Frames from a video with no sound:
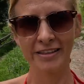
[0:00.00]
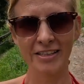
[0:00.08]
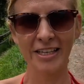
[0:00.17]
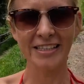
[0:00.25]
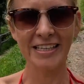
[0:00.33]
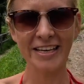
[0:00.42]

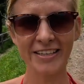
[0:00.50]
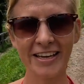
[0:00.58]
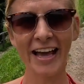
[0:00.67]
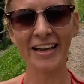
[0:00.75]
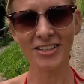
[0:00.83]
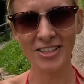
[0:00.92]
Turns out you
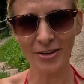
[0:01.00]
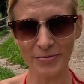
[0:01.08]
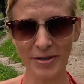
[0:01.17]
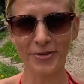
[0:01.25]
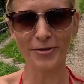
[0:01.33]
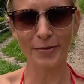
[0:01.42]
can
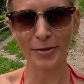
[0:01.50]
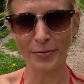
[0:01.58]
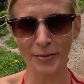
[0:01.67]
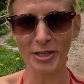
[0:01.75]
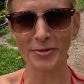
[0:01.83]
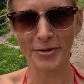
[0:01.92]
jump in from the
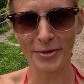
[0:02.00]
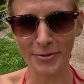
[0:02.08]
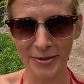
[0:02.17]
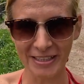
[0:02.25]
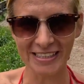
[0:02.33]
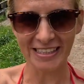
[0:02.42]
bridge when the
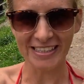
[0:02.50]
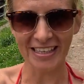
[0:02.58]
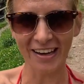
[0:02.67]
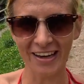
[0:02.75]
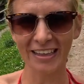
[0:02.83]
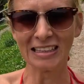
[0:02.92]
water's this
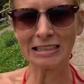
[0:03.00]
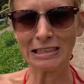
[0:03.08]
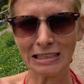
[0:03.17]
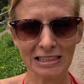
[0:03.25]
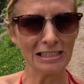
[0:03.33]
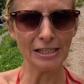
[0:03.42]
high.
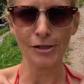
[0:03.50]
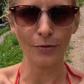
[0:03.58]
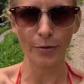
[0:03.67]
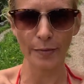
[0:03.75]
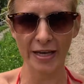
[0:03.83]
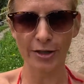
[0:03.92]
Not
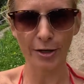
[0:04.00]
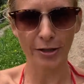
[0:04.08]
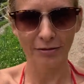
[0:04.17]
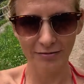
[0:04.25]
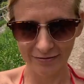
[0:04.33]
for me though.